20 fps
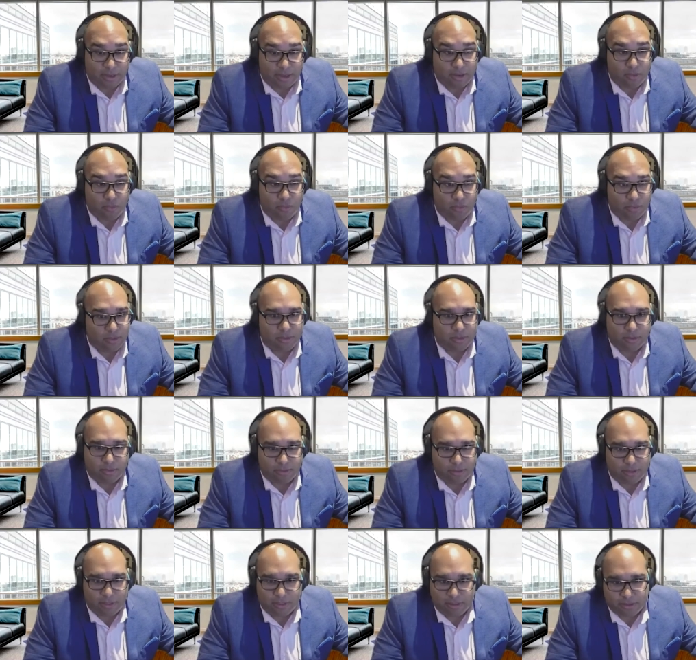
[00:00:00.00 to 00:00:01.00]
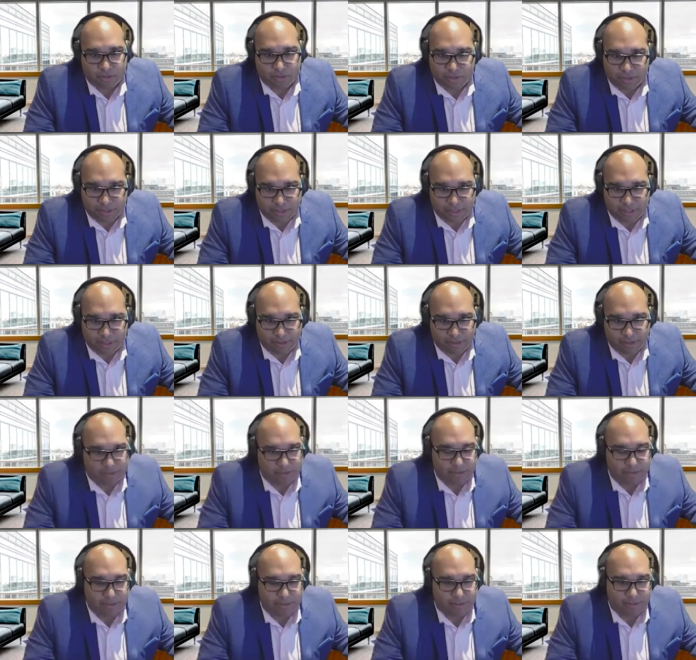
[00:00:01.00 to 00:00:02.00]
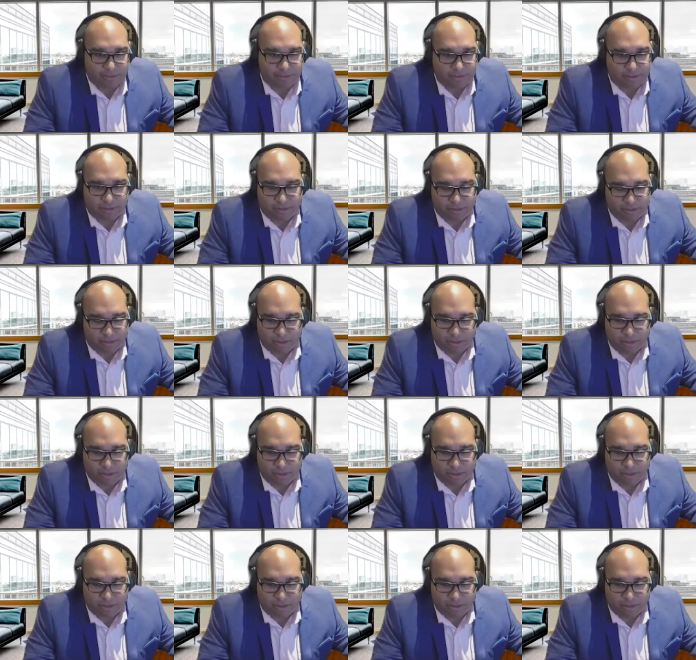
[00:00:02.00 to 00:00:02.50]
what are the industry standards or the,